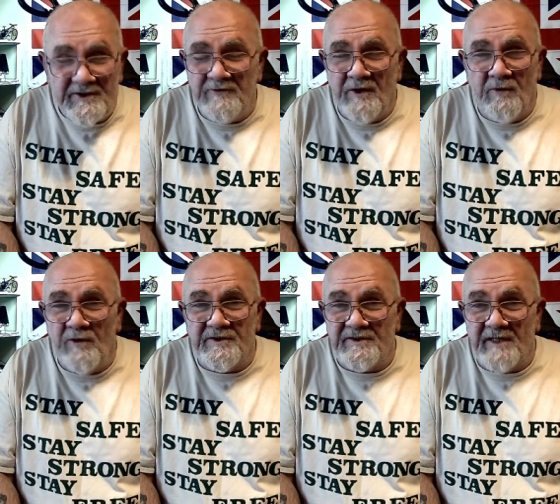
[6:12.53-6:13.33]
know what
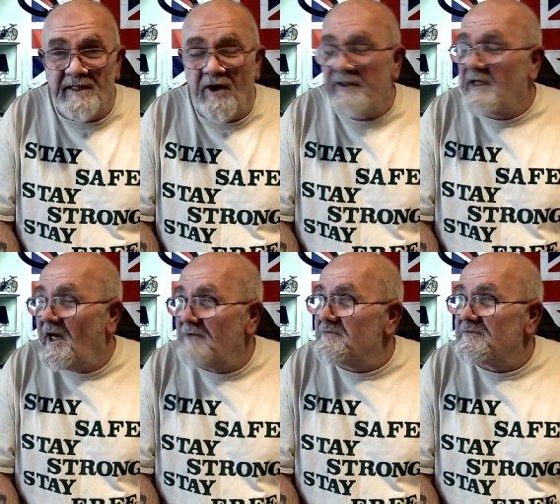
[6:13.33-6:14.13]
to say. I
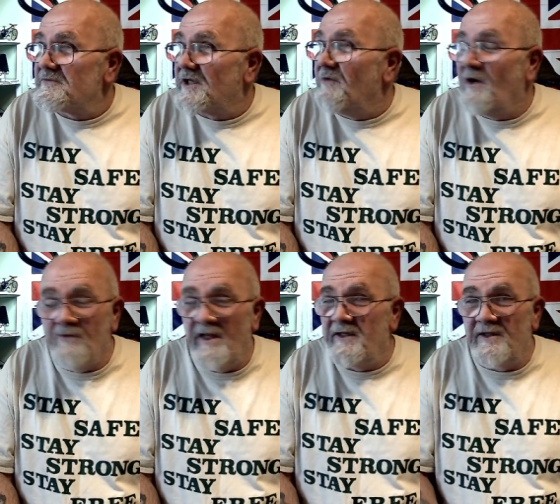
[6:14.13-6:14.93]
can't come up
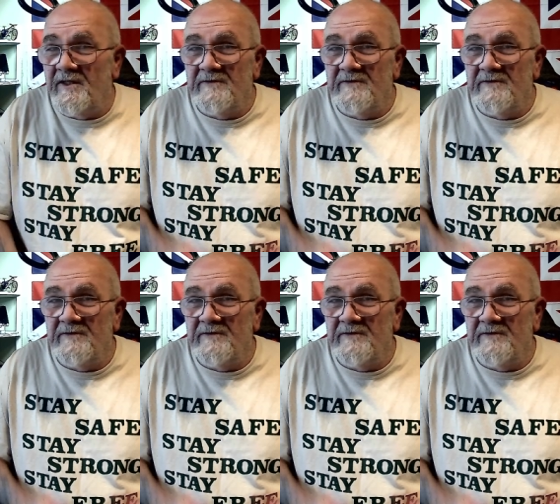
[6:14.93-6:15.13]
with anything